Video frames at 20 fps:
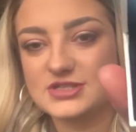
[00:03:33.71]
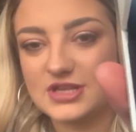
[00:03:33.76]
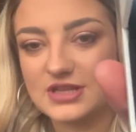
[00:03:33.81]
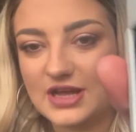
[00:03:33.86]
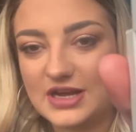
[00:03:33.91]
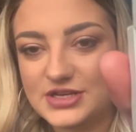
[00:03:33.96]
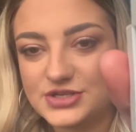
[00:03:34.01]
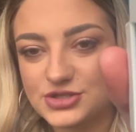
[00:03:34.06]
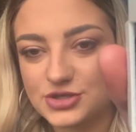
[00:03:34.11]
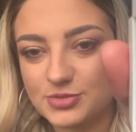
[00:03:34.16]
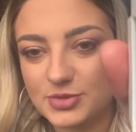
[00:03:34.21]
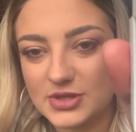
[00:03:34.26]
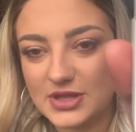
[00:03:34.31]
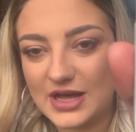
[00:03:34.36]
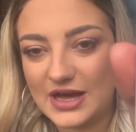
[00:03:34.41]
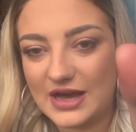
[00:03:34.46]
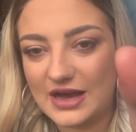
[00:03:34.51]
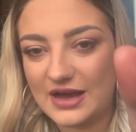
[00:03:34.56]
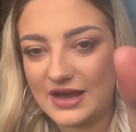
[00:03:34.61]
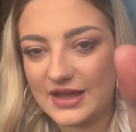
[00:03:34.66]
They're like double
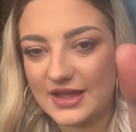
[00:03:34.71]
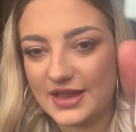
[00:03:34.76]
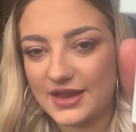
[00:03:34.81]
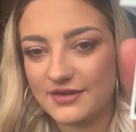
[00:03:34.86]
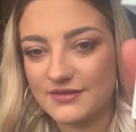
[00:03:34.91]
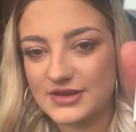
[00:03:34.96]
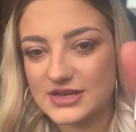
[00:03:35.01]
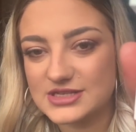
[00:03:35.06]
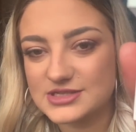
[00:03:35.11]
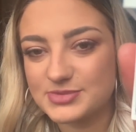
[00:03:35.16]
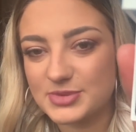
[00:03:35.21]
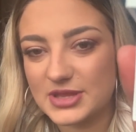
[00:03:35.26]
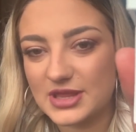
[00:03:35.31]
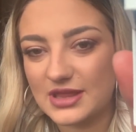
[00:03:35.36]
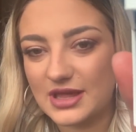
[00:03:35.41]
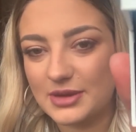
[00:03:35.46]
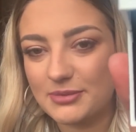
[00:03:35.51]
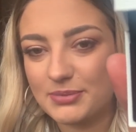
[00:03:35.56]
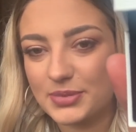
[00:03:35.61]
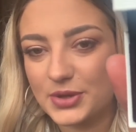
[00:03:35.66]
heart earrings, but
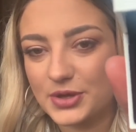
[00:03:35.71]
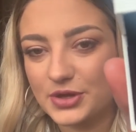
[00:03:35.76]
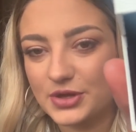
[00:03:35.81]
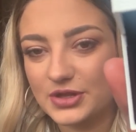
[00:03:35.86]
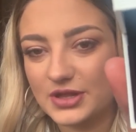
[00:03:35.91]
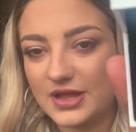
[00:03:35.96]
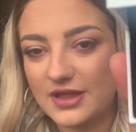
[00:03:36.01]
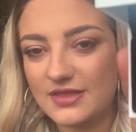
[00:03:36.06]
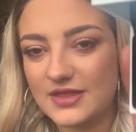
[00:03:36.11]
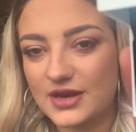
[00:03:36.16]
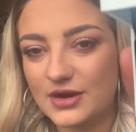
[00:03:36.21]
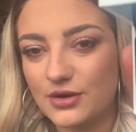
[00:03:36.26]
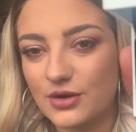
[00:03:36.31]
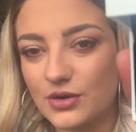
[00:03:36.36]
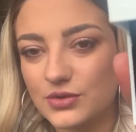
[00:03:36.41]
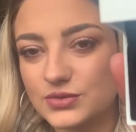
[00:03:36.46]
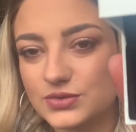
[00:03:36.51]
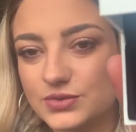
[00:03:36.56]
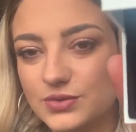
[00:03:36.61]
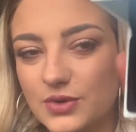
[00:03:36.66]
they're like pearly and then a
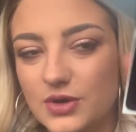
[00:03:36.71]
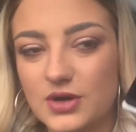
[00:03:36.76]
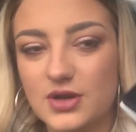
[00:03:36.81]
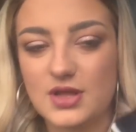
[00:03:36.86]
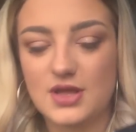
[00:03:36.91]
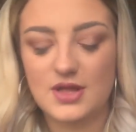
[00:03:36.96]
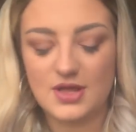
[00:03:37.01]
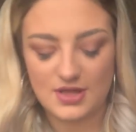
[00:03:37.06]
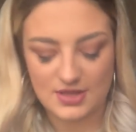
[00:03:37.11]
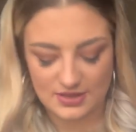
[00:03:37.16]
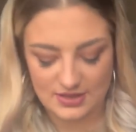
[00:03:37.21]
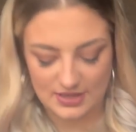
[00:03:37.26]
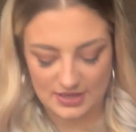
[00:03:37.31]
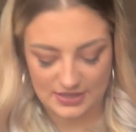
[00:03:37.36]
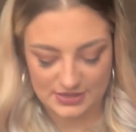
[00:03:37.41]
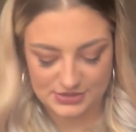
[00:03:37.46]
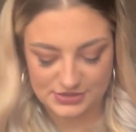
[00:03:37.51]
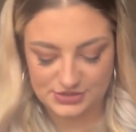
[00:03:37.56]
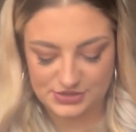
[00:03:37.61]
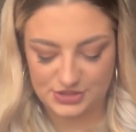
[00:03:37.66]
gold one. They
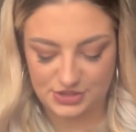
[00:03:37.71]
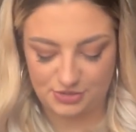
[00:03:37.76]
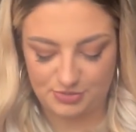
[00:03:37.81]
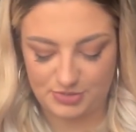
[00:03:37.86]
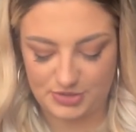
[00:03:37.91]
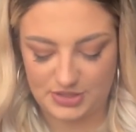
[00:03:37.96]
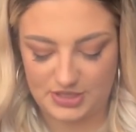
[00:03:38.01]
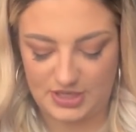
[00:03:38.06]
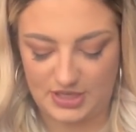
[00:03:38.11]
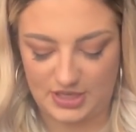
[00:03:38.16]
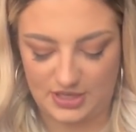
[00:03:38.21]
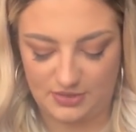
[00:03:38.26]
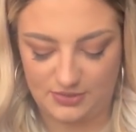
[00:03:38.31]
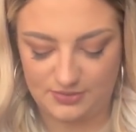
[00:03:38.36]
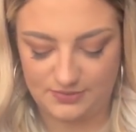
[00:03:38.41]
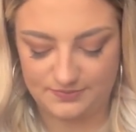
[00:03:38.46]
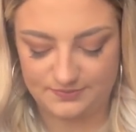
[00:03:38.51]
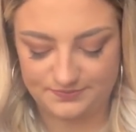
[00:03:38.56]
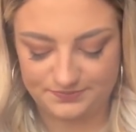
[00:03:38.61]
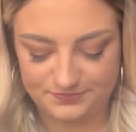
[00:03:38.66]
are super cute.